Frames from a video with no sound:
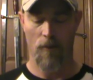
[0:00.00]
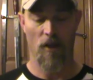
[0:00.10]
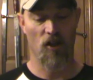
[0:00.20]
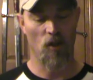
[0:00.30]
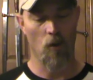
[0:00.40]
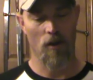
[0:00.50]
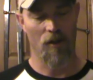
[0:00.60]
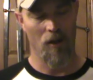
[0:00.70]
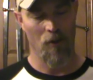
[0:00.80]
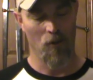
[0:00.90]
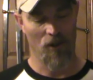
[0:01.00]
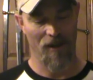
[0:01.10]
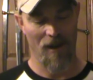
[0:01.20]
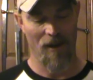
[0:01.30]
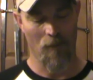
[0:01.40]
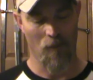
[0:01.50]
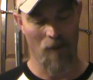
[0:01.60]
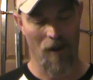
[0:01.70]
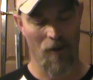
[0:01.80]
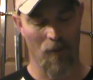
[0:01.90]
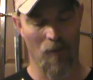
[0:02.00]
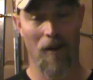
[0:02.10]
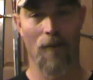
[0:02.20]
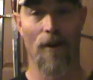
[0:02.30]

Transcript: the Sword Coast in the realm of